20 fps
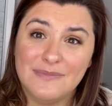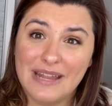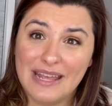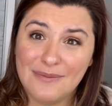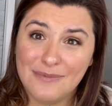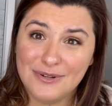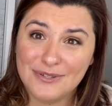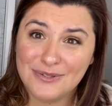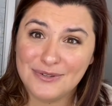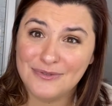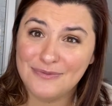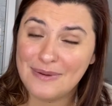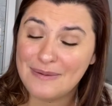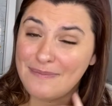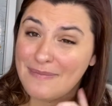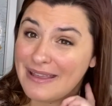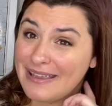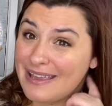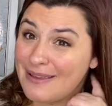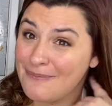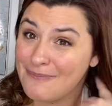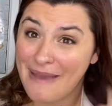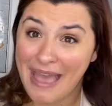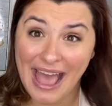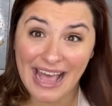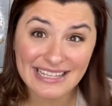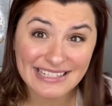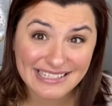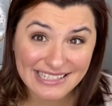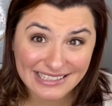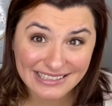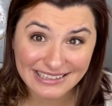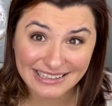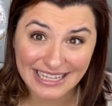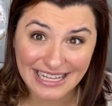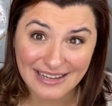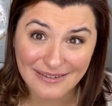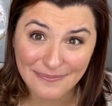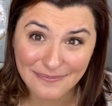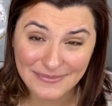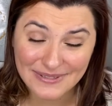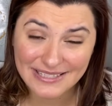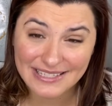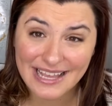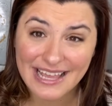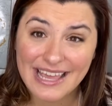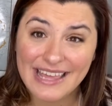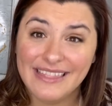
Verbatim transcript: neighbors who've been making mask clips